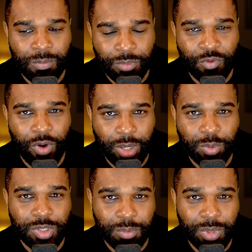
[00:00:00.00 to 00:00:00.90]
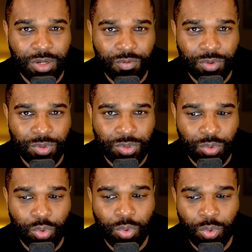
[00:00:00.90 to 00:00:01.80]
the requisite minerals,
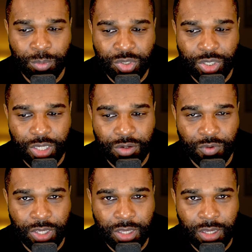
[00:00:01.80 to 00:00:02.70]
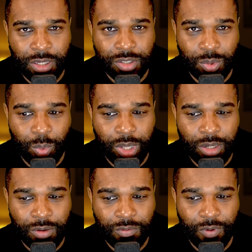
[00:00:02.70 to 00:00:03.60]
nor machinery to win
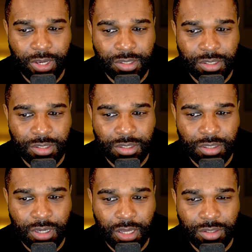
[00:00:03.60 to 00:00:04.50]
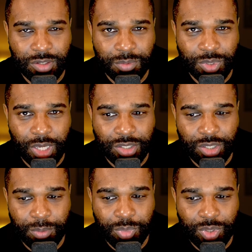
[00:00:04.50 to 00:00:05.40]
races and some say
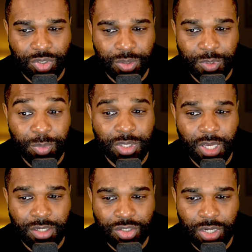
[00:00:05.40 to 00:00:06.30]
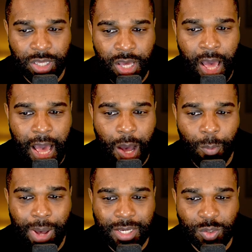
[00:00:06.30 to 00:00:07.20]
championships, potentially. How
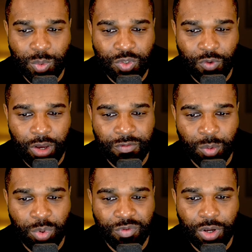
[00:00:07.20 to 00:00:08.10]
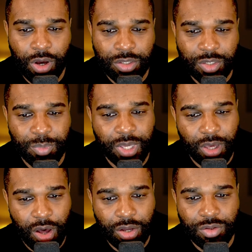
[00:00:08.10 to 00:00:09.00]
Max was driving with regard to being
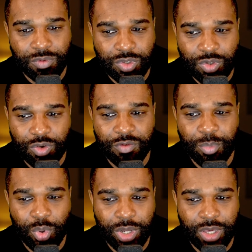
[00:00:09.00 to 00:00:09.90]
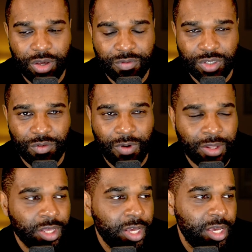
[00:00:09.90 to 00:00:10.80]
harder and sort of bullying others
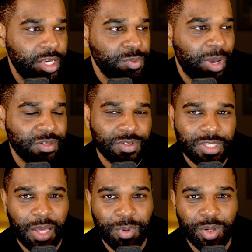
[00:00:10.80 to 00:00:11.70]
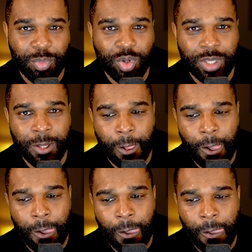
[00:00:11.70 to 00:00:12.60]
around. Is Max Verstappen a bully?
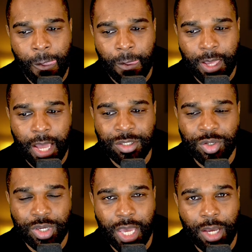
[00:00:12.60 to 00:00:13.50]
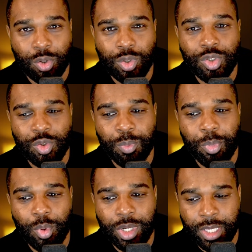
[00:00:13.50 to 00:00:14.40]
Could you
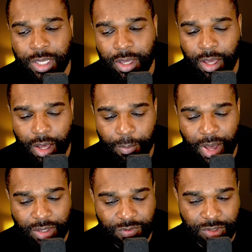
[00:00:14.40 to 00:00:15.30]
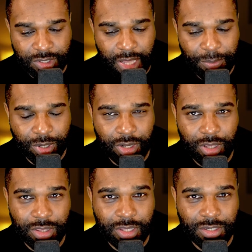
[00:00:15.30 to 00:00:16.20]
bully a Max Verstappen? I
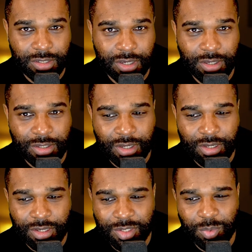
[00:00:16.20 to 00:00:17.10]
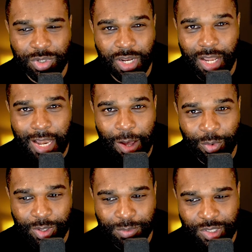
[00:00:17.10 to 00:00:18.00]
don't think so, because he wouldn't allow
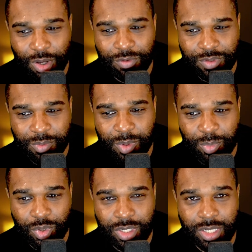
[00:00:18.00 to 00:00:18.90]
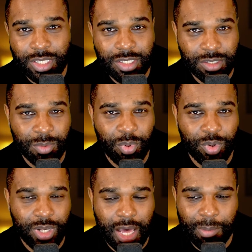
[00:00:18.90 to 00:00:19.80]
himself to be bullied. And this is the
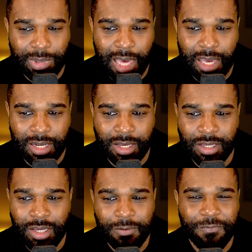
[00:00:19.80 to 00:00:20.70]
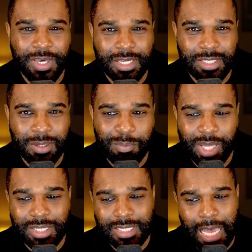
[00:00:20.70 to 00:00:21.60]
point that I'm getting at. Victim
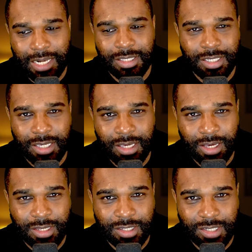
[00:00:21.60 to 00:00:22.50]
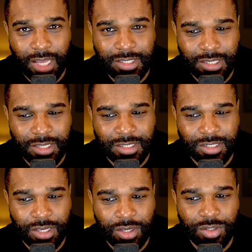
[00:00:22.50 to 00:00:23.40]
mentality,
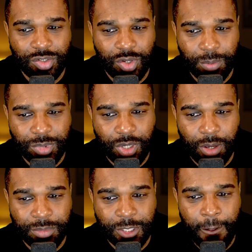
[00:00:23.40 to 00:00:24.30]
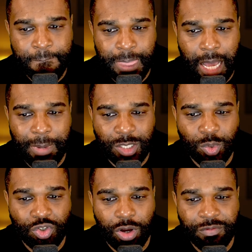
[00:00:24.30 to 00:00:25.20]
settings, sometimes. How Max
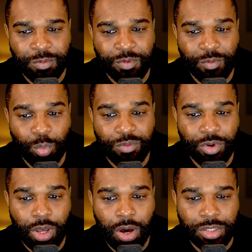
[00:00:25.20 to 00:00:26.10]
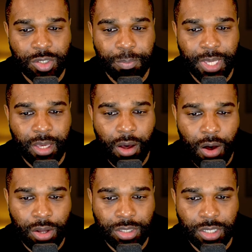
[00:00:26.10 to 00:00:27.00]
was driving with regard to being
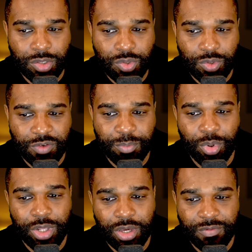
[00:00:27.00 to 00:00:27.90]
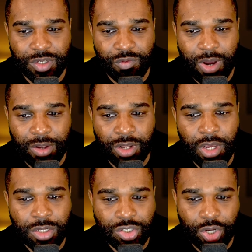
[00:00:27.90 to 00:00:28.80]
harder and sort of bullying others around,
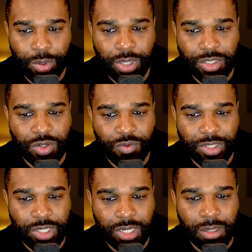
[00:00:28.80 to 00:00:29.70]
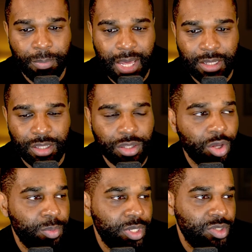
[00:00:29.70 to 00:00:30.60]
showing his aggression in a manner that
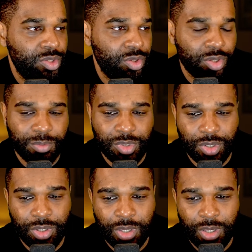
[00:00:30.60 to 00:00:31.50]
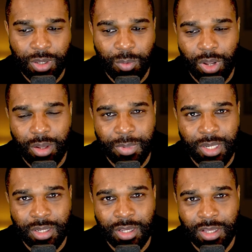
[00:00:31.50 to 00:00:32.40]
nobody stood up to. Well, I mean,